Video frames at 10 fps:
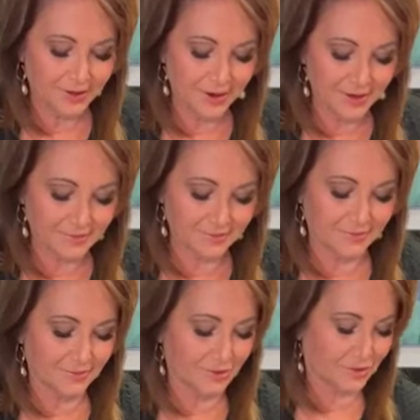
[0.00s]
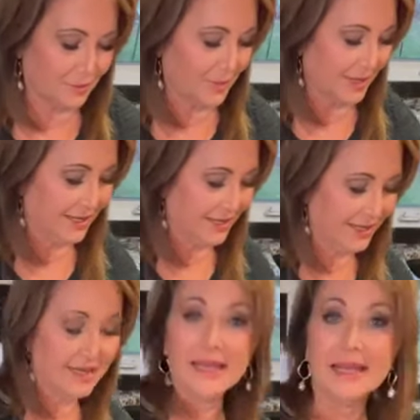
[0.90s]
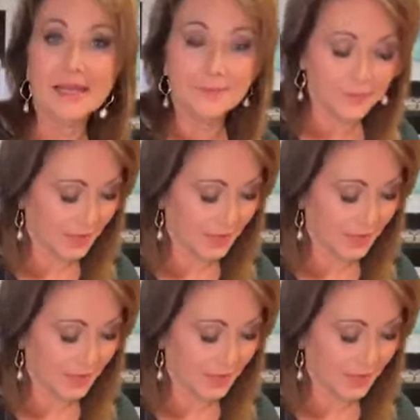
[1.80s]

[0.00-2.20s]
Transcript: not drippy and icky.